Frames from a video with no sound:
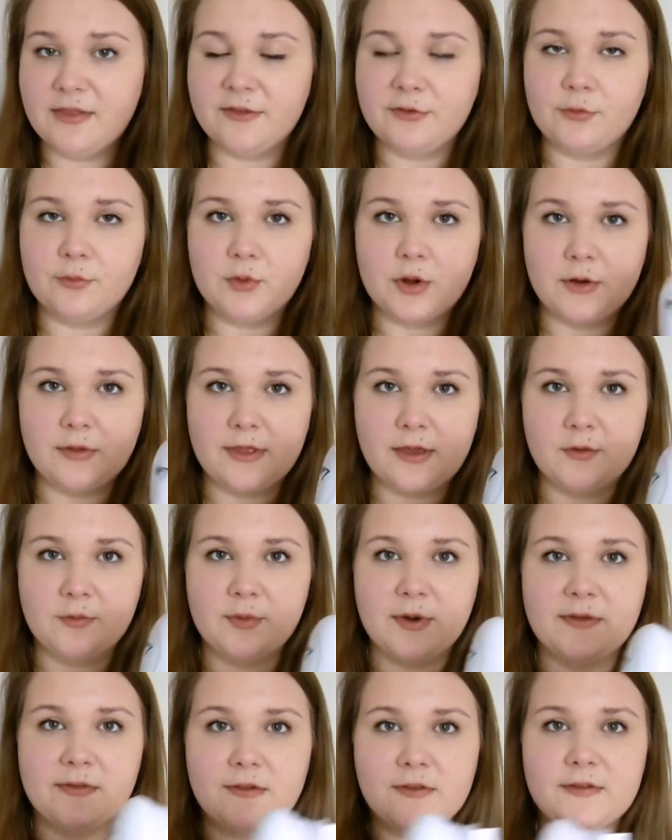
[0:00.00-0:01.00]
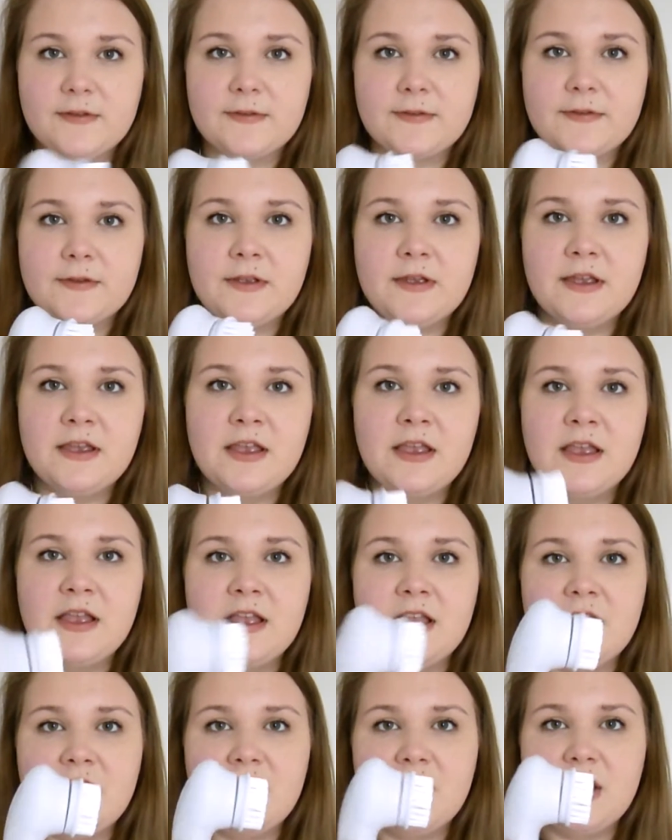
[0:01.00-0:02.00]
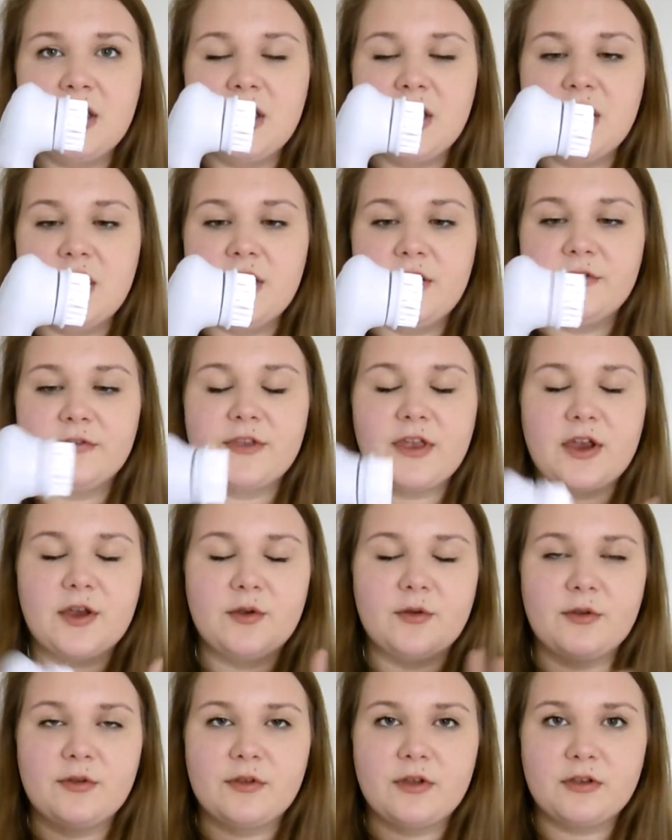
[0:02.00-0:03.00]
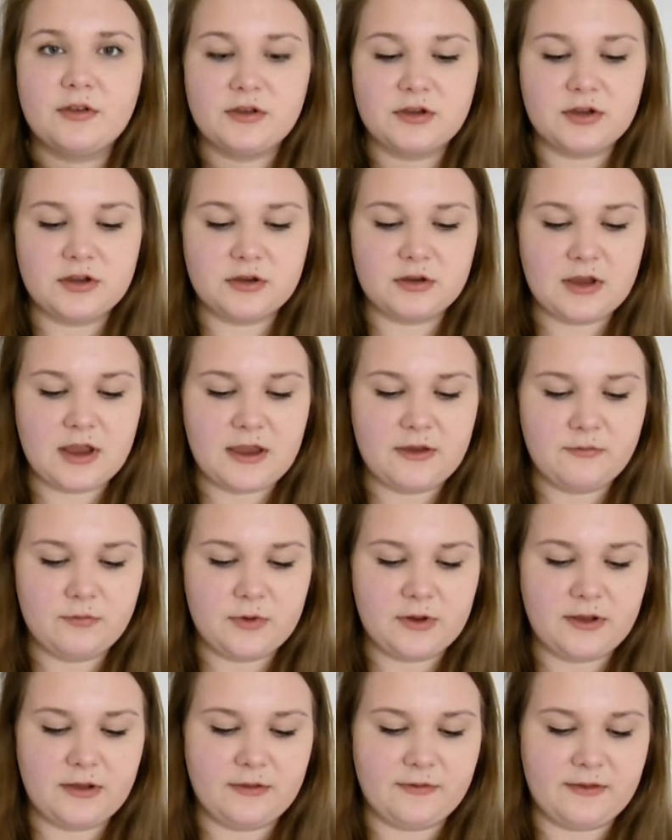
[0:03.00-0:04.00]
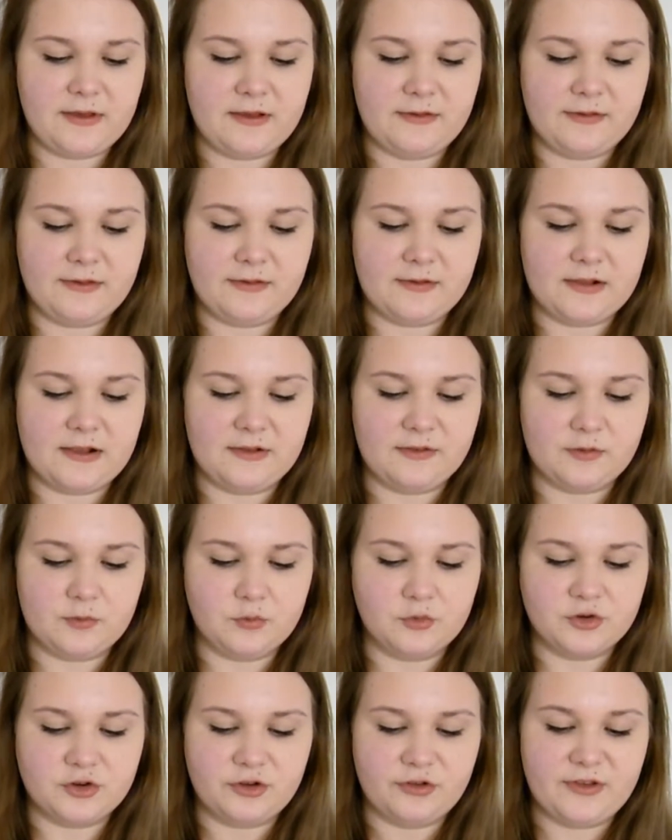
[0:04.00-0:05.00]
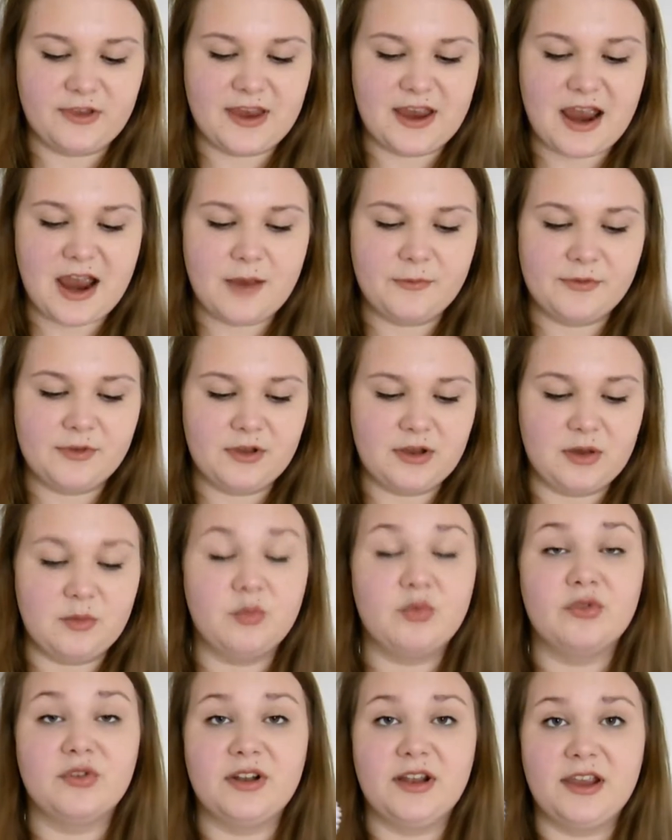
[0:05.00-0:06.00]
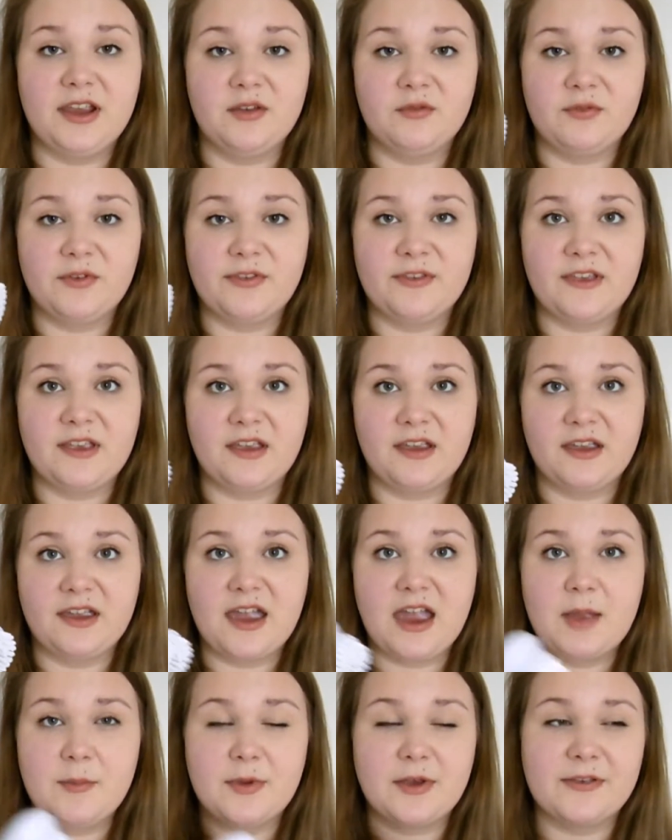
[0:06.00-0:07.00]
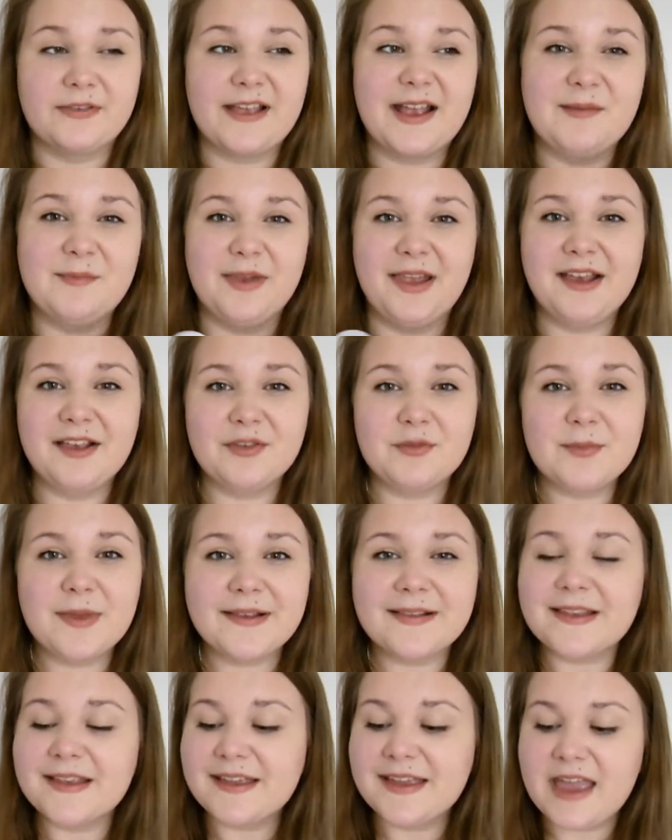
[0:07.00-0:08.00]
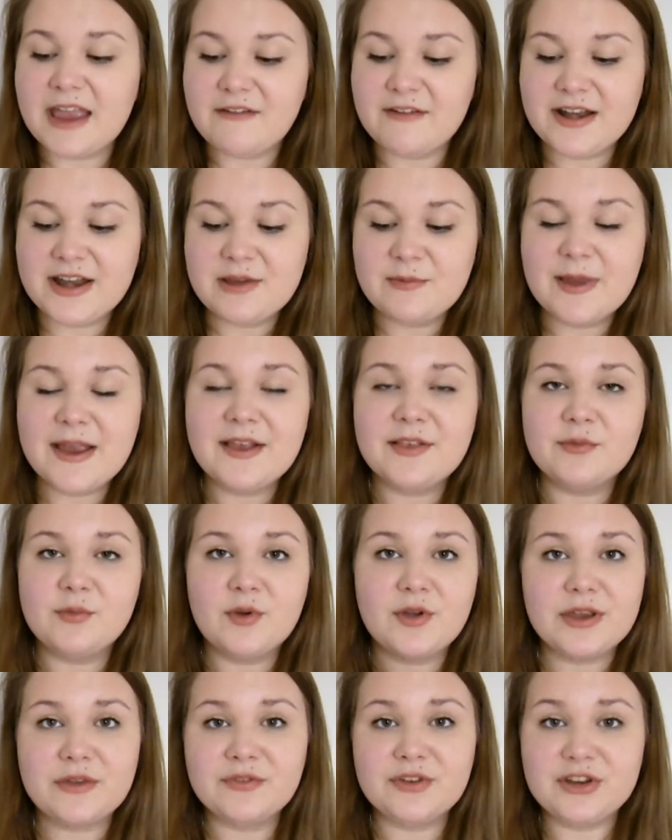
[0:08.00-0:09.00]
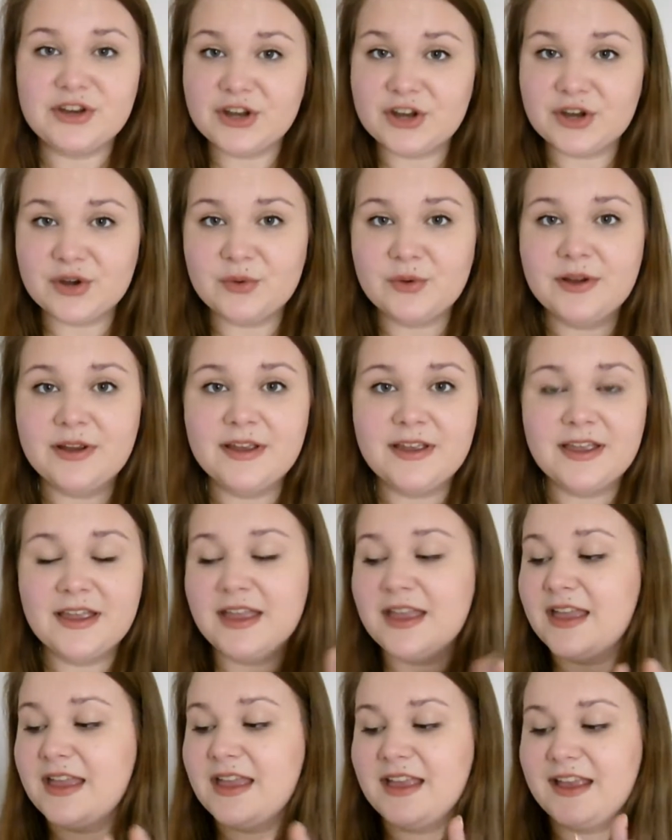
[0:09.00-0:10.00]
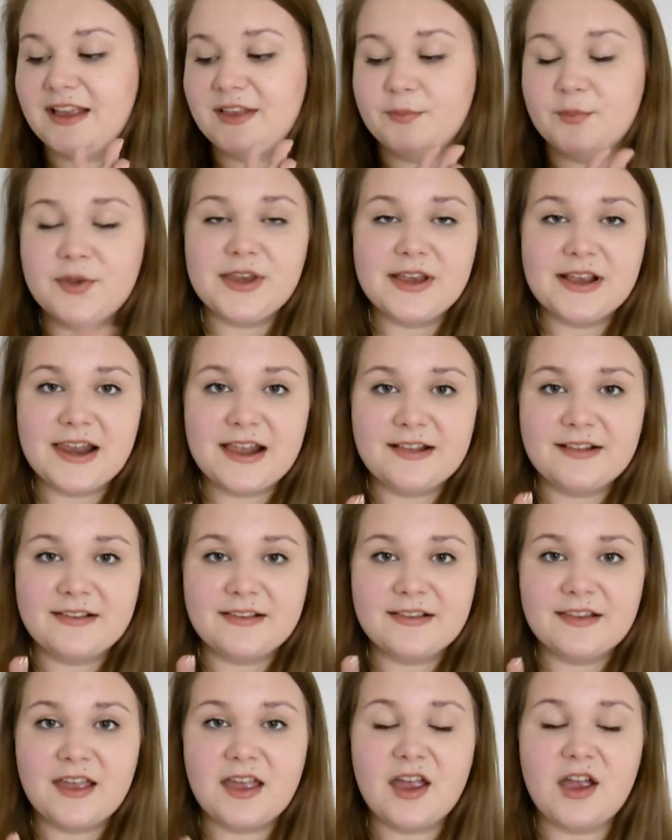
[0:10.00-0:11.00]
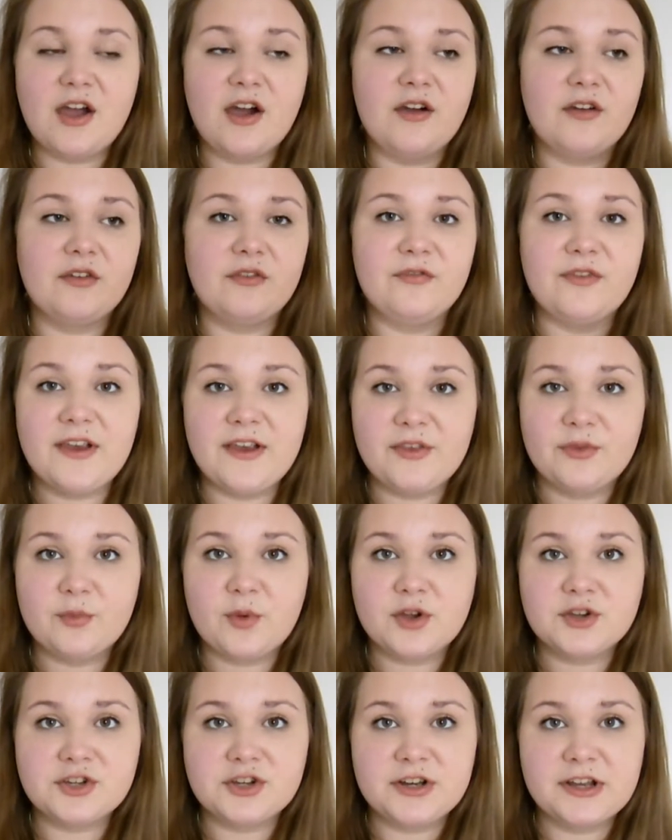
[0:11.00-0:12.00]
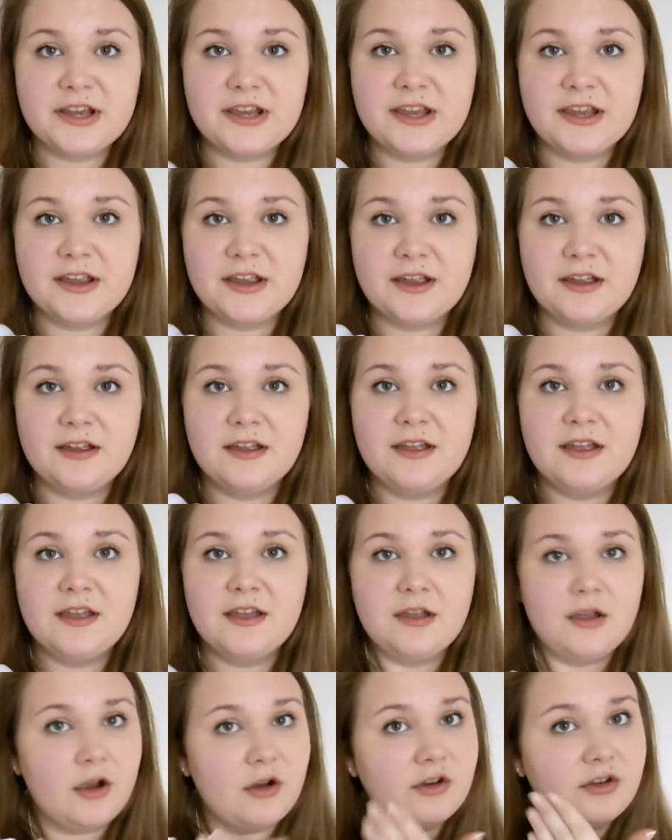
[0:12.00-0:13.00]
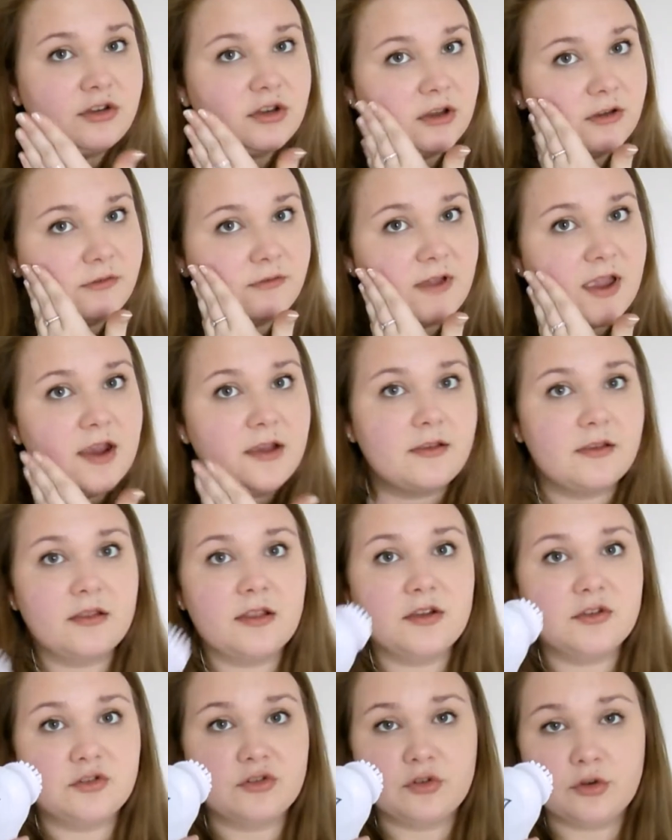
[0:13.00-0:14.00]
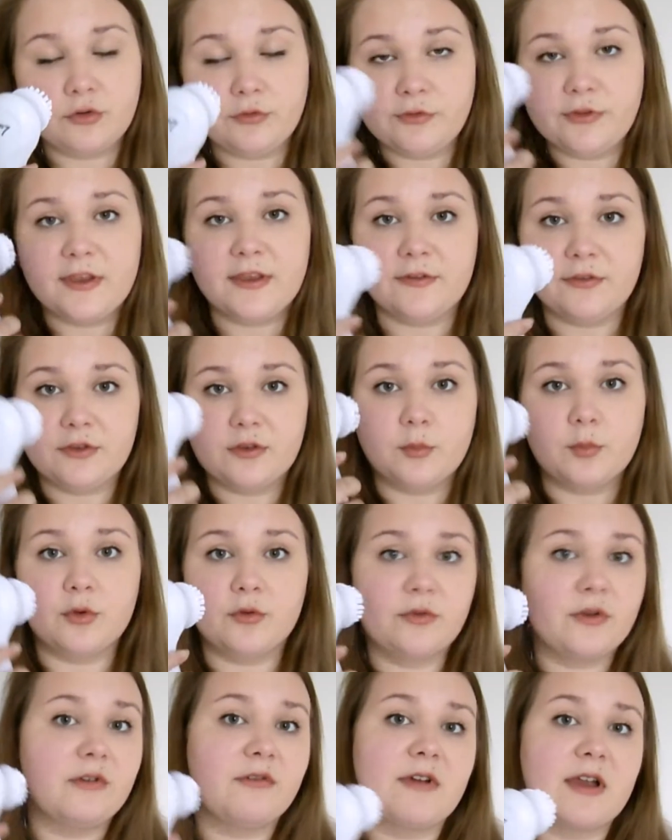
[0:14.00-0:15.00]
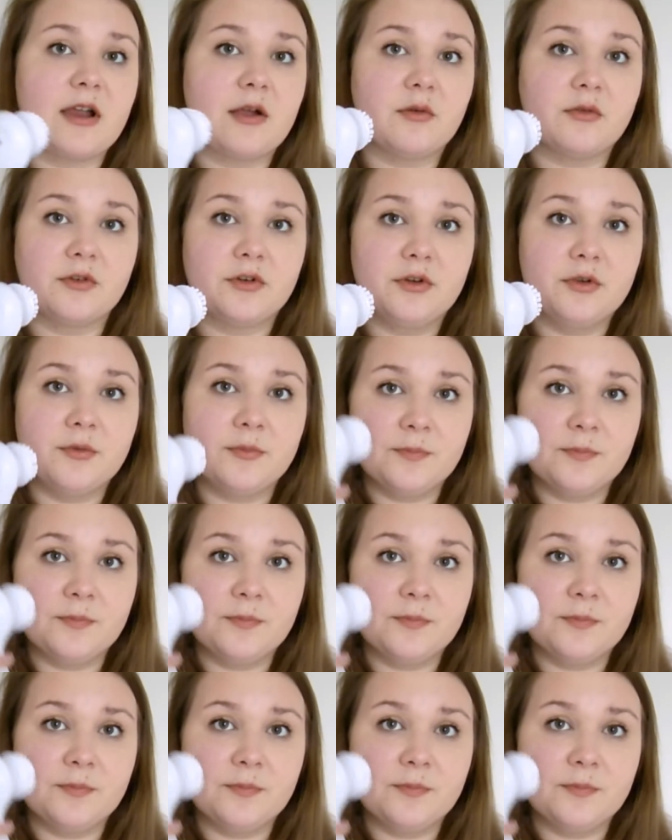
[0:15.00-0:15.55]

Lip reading: This is one of those presents. So everybody sees these cleansing brushes. They are absolutely brilliant for skincare because I'm lazy with my skincare anyway, so all you have to do is your cleanser or a face wash on here or onto your face and then just use this to buff it around.